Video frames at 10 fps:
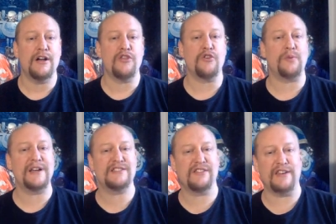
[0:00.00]
The
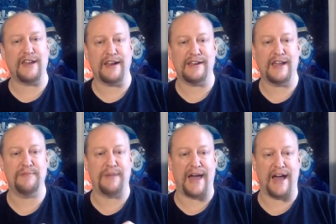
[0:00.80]
rest of the night
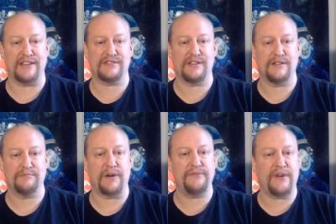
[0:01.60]
had passed,
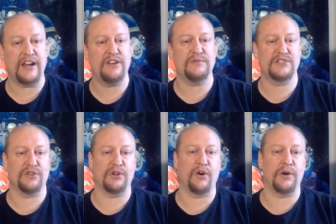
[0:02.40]
but fighting was
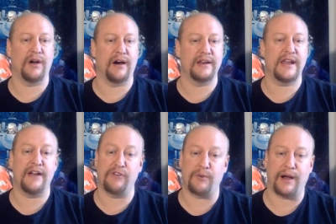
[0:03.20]
still going on
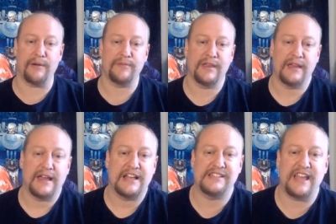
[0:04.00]
everywhere,
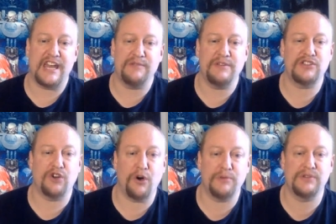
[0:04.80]
as the enemy's
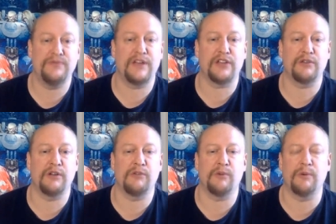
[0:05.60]
hopes of
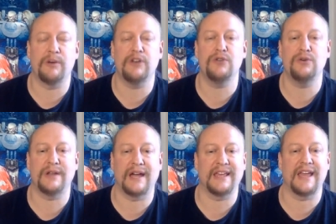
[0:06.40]
victory were
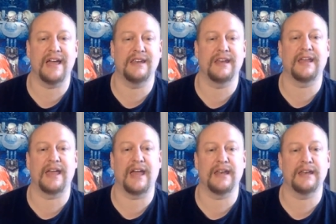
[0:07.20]
renewed again and
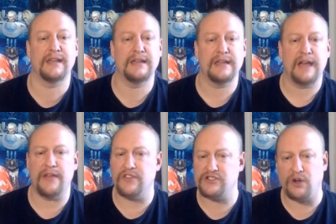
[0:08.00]
again
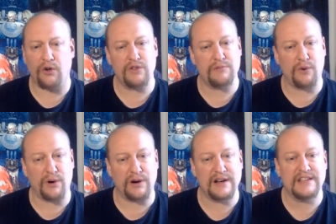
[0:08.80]
and this all the
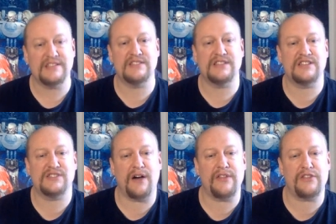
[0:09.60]
more since they
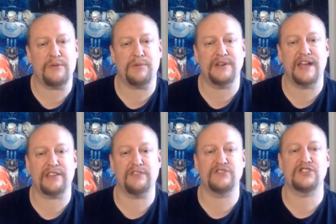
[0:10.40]
saw that the
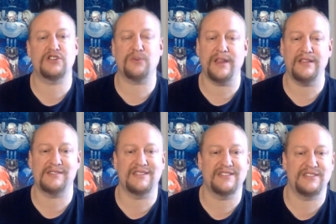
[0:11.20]
protective screens
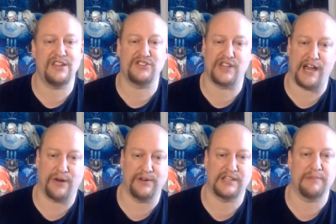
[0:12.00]
on the siege
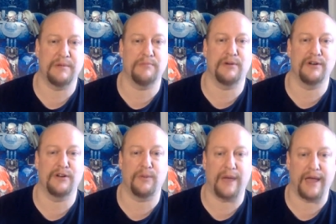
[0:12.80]
towers had been burned
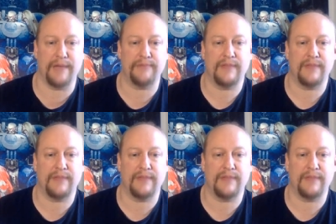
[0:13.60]
away.